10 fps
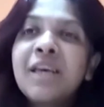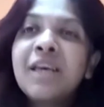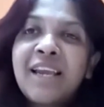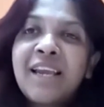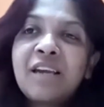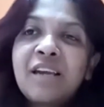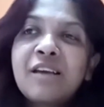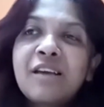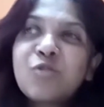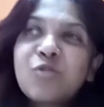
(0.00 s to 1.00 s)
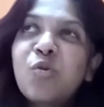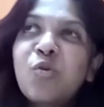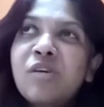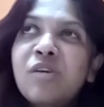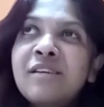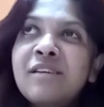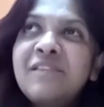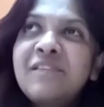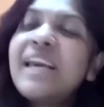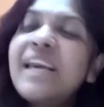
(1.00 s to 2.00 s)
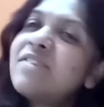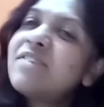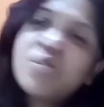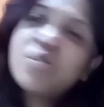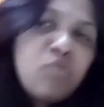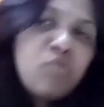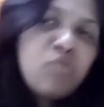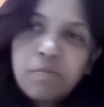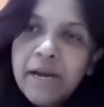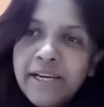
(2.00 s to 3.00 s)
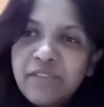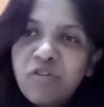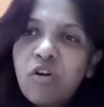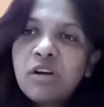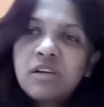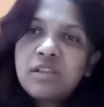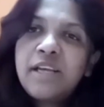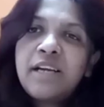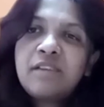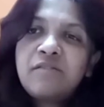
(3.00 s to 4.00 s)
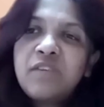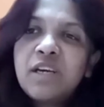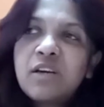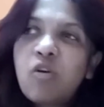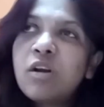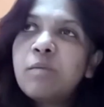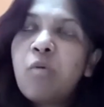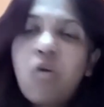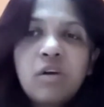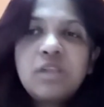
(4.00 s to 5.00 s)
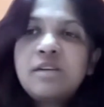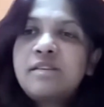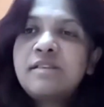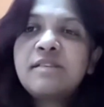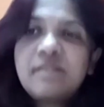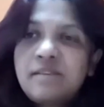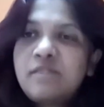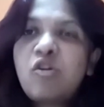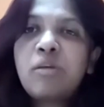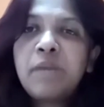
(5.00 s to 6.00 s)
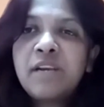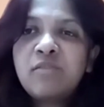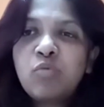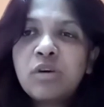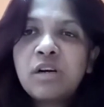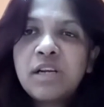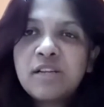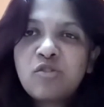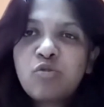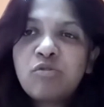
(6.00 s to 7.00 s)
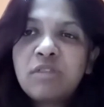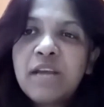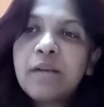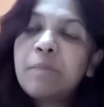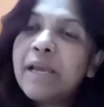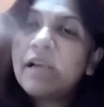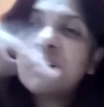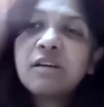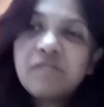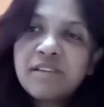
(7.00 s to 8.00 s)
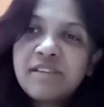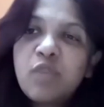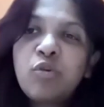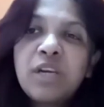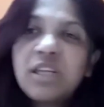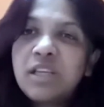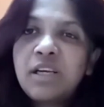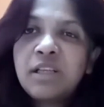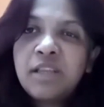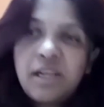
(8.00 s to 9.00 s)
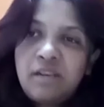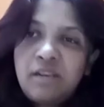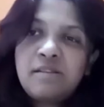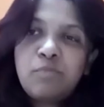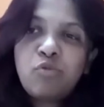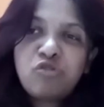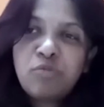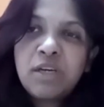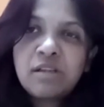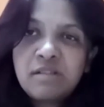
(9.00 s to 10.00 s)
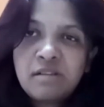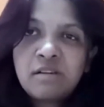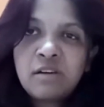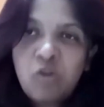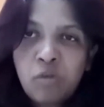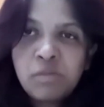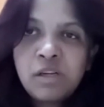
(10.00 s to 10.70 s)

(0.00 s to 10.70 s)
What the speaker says: Right. So, we have assumed by default that we are all born in a cis normative world, and so that bell curve is the only thing that is supposed to be considered normal.